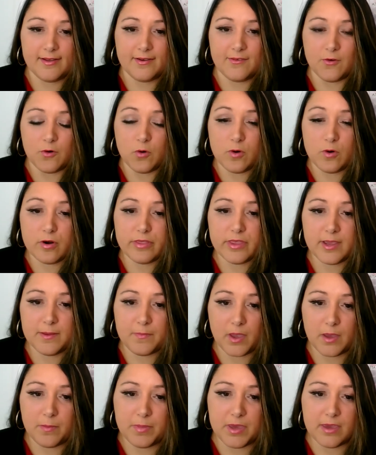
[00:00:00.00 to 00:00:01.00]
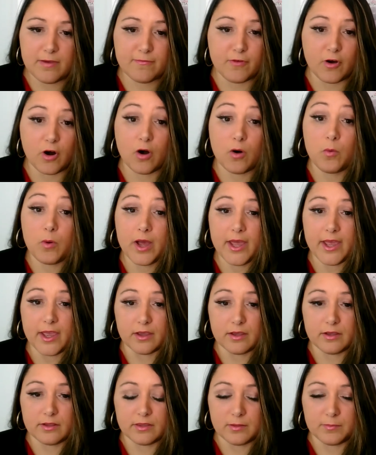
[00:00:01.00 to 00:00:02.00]
or they may be far away.
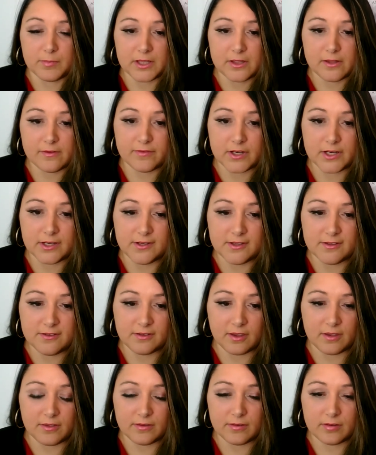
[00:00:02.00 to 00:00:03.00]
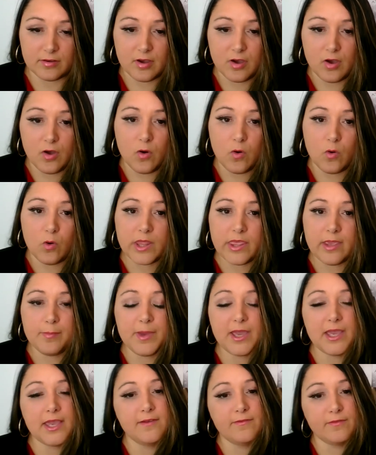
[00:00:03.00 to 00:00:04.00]
They may live at a distance, or they
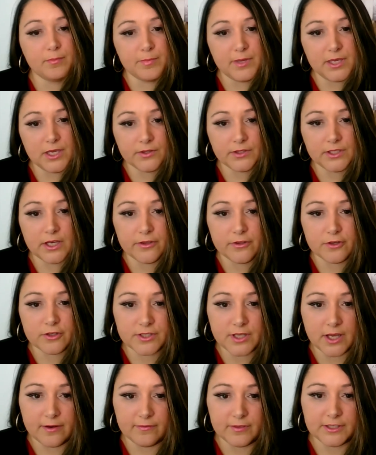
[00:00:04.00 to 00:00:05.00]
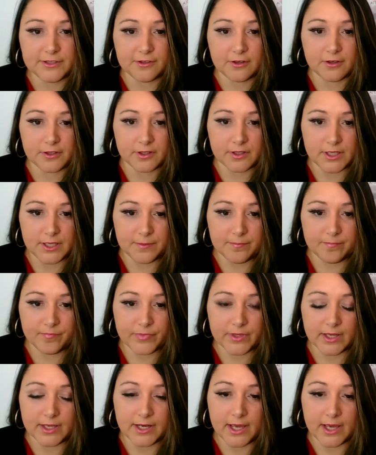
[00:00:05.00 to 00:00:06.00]
may even be on the other side of eternity
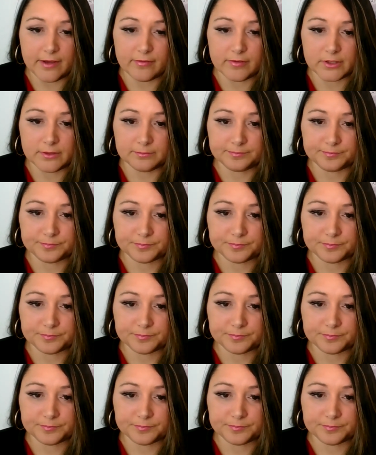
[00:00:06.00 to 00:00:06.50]
in heaven.